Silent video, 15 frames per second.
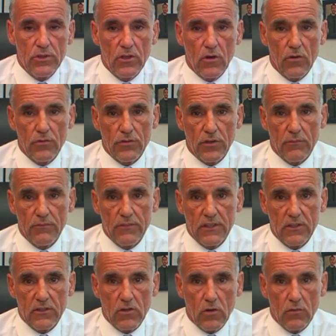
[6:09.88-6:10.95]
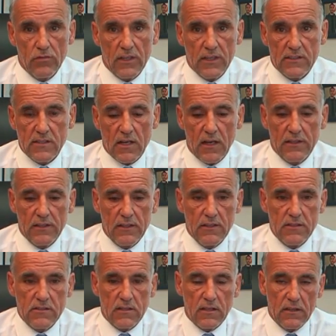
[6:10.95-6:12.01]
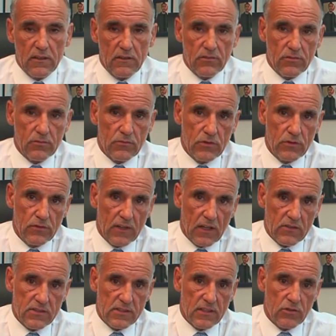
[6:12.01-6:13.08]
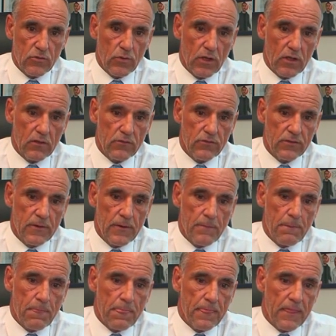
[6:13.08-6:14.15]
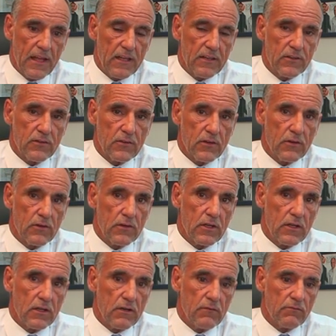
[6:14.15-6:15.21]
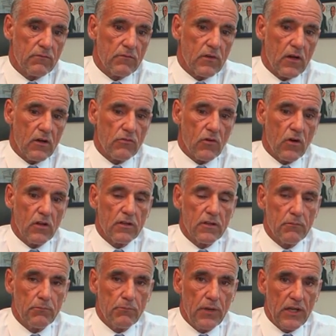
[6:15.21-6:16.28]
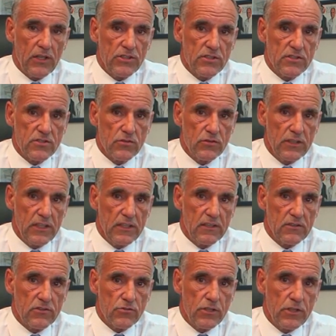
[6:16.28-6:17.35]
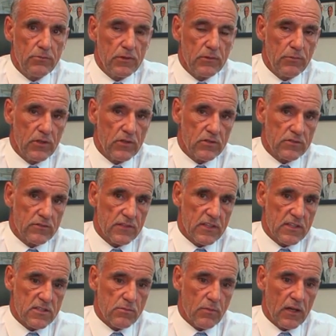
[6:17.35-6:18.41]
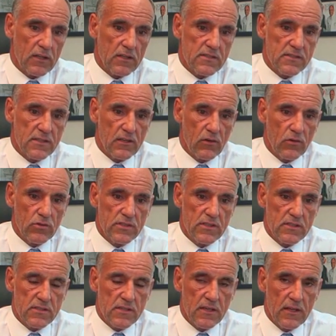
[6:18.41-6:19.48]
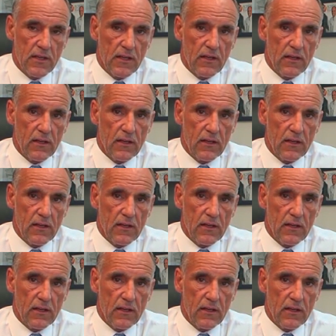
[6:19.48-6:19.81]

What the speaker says: We know from the Coflex IDE study from 2012 that of all the patients who needed treatment because of their spinal stenosis,